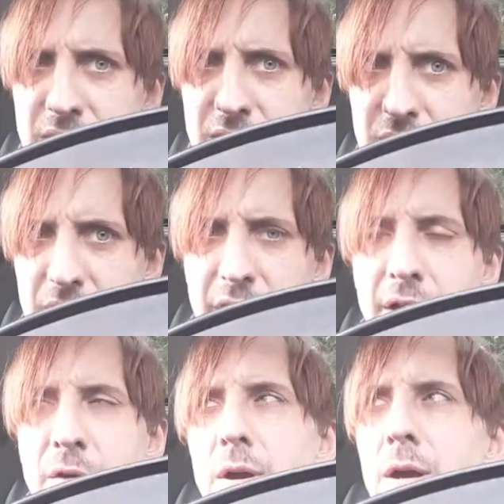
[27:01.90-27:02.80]
you
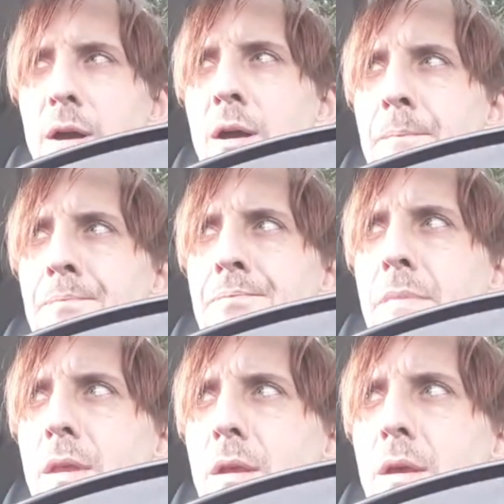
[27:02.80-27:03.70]
know,
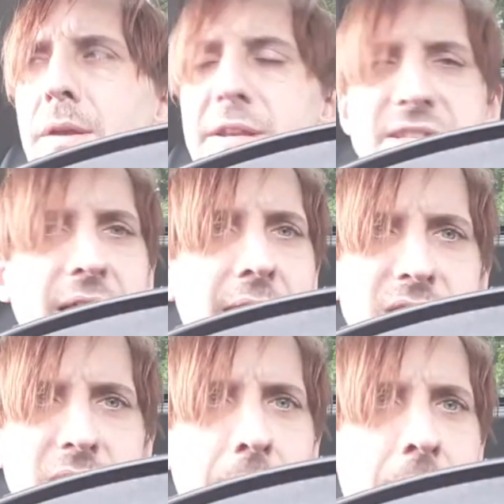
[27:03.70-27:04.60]
descent into
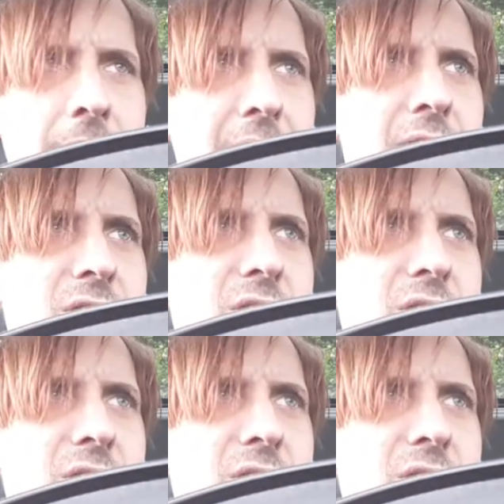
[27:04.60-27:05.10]
madness and